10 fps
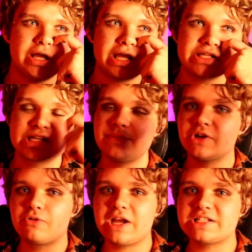It's going to be
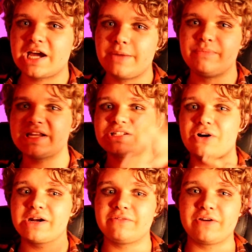a great time. Best
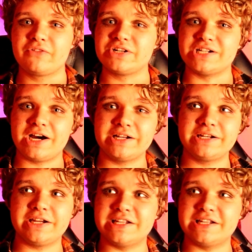haunt I've ever done.